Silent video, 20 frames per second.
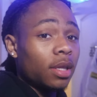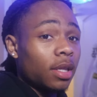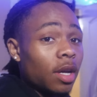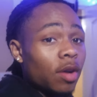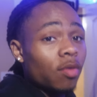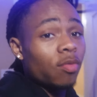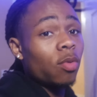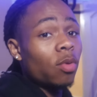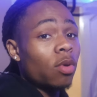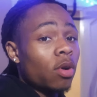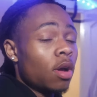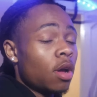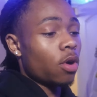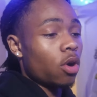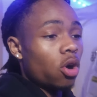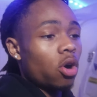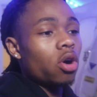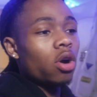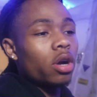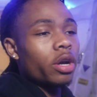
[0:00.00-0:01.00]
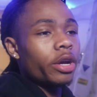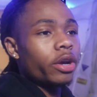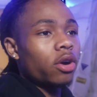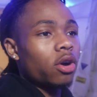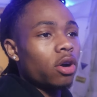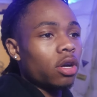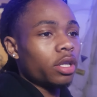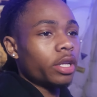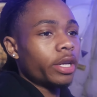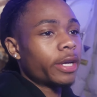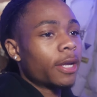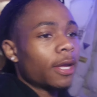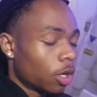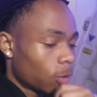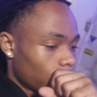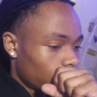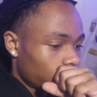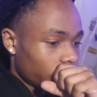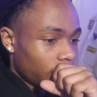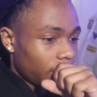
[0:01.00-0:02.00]
thankful for all y'all. Like, y'all
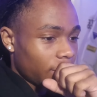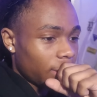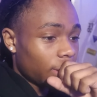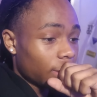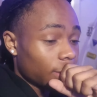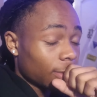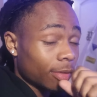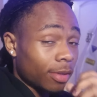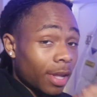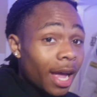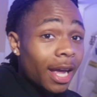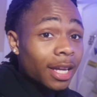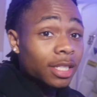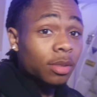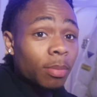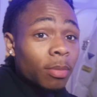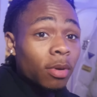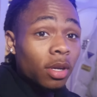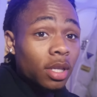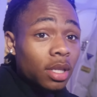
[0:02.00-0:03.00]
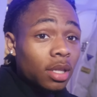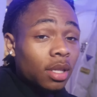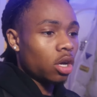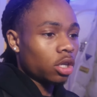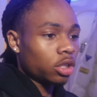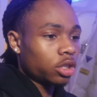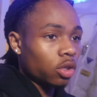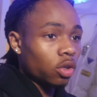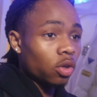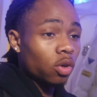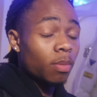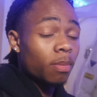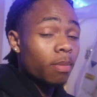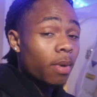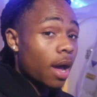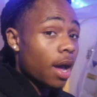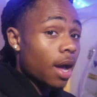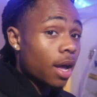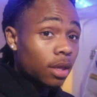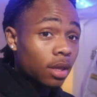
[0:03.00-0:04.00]
really, last month, y'all showed
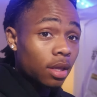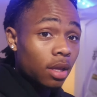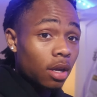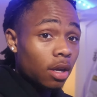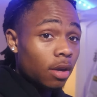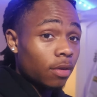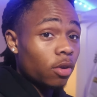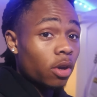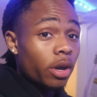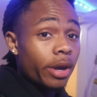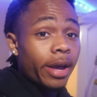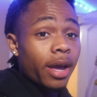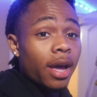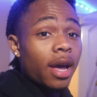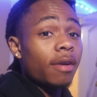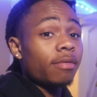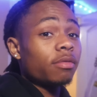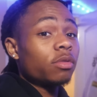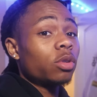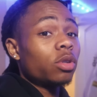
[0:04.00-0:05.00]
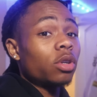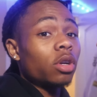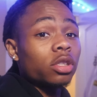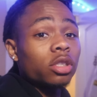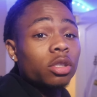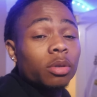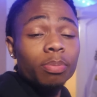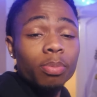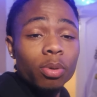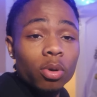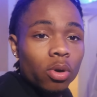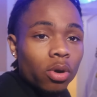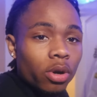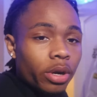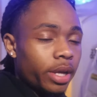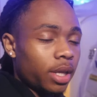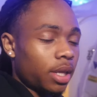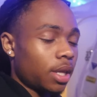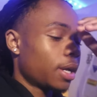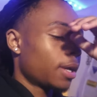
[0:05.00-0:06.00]
mad love. Y'all didn't have to. Y'all
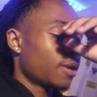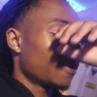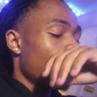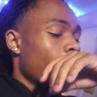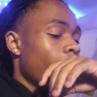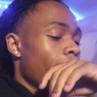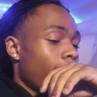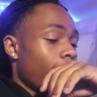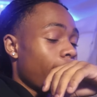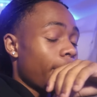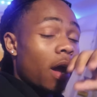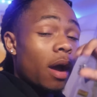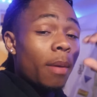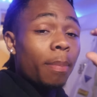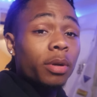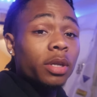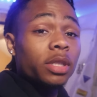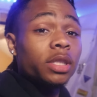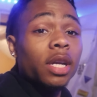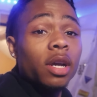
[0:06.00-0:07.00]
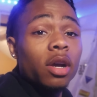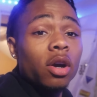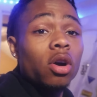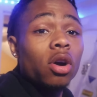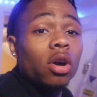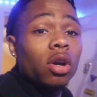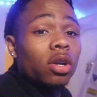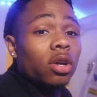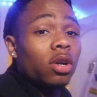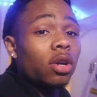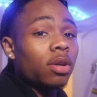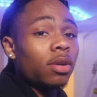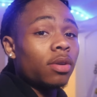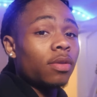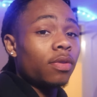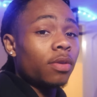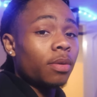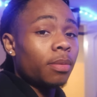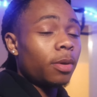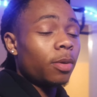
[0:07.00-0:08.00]
supported. Like, I appreciate all y'all,
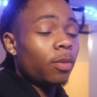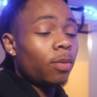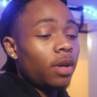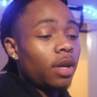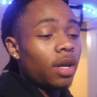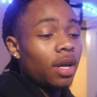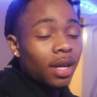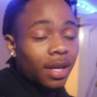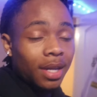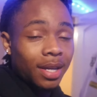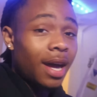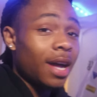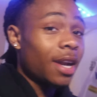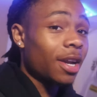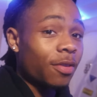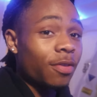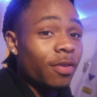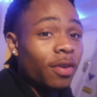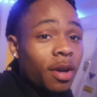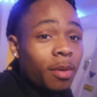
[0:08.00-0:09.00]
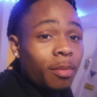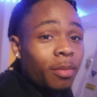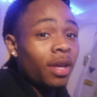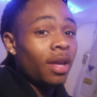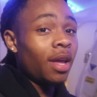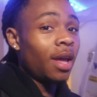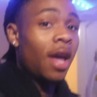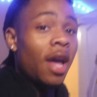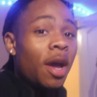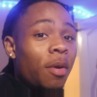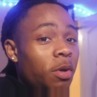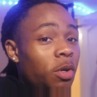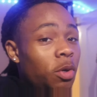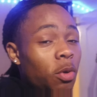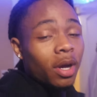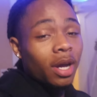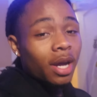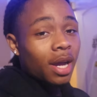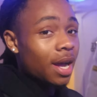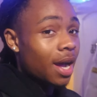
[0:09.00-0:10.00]
feel me? We are iconic family, and we do
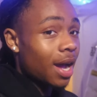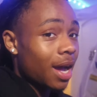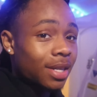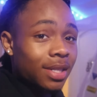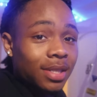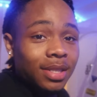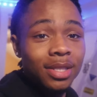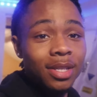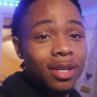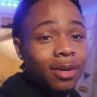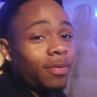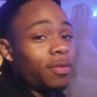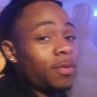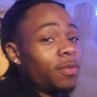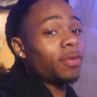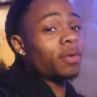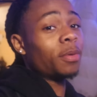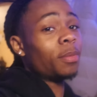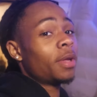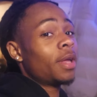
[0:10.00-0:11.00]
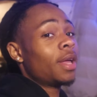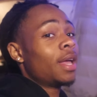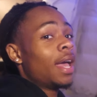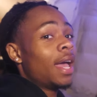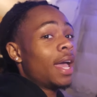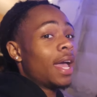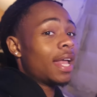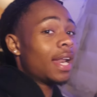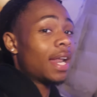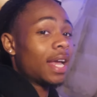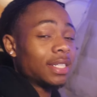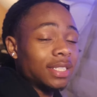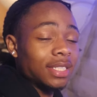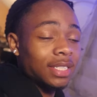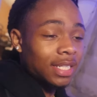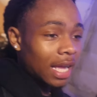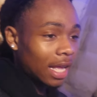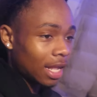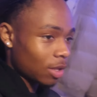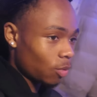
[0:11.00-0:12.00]
iconic stuff, you feel me? And that's
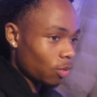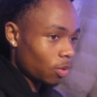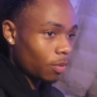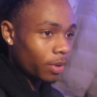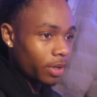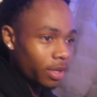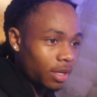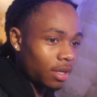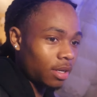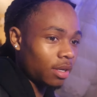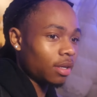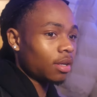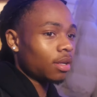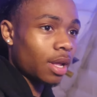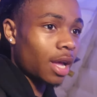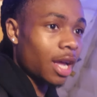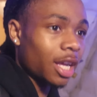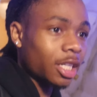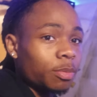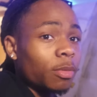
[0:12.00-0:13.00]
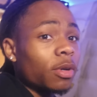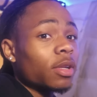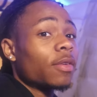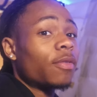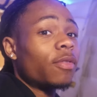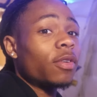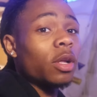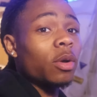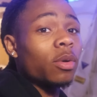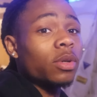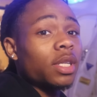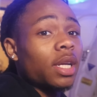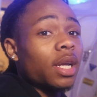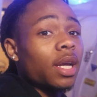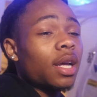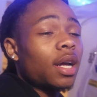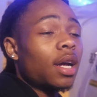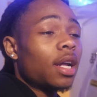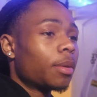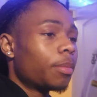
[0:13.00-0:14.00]
exactly what we did. Last month, I felt like it was
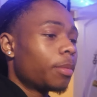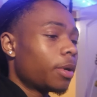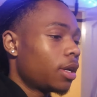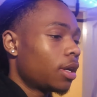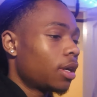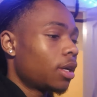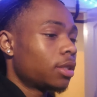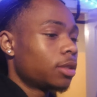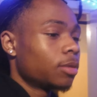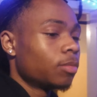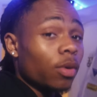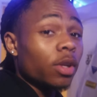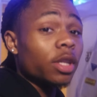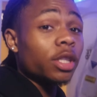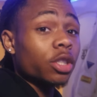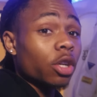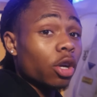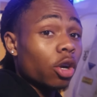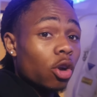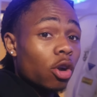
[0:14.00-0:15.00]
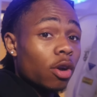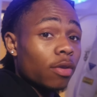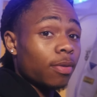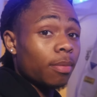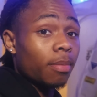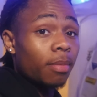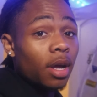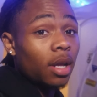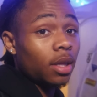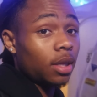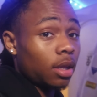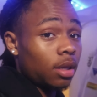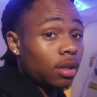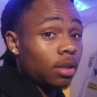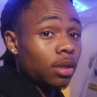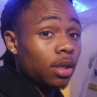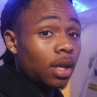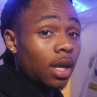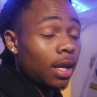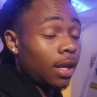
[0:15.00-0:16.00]
iconic because I really started off from nothing.
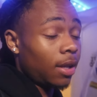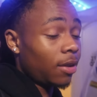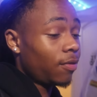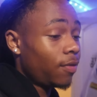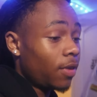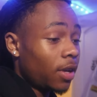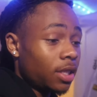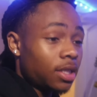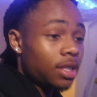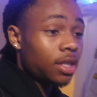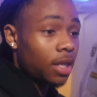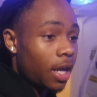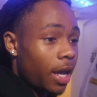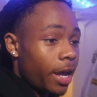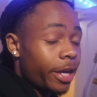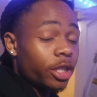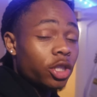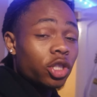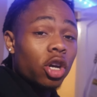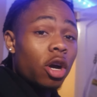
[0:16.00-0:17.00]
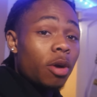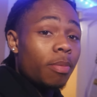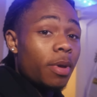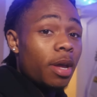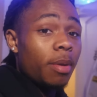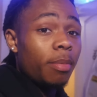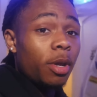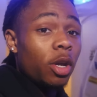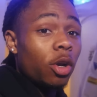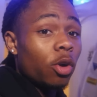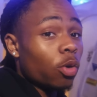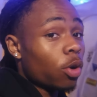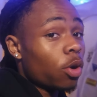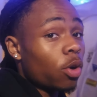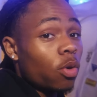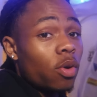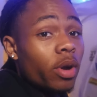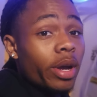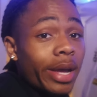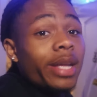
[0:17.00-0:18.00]
In 15 days, y'all made me
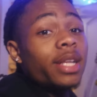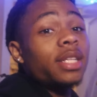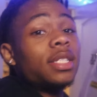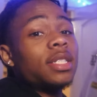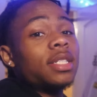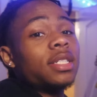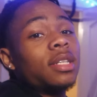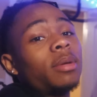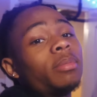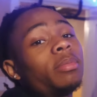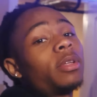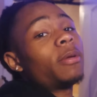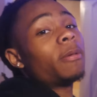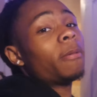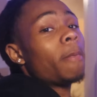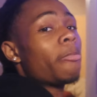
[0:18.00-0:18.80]
grow into something.